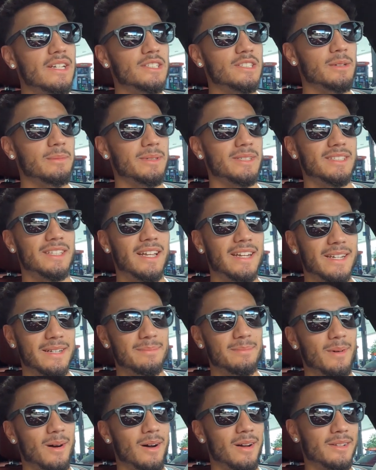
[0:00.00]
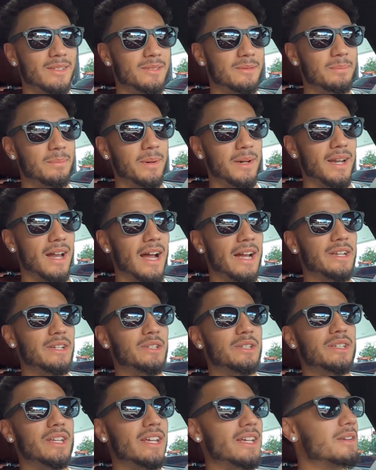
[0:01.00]
some aesthetic mods, but I
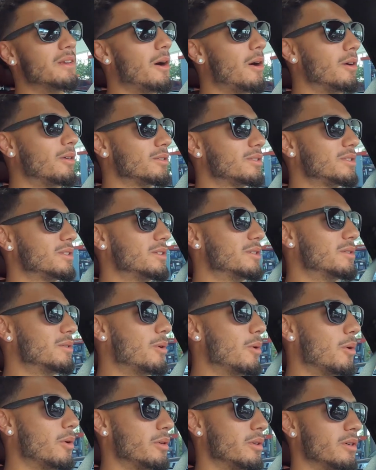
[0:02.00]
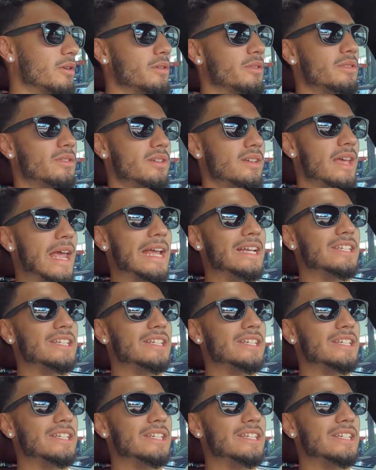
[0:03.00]
did also order the